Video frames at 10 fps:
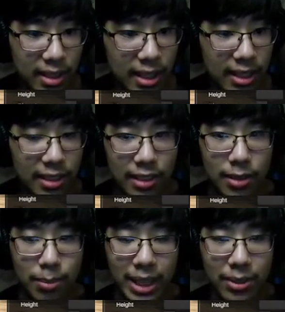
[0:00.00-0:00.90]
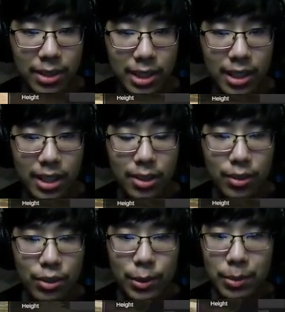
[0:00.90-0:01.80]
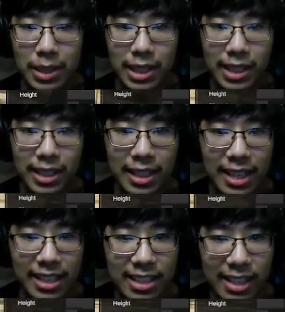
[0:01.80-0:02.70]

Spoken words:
Idler mount, which will be like that,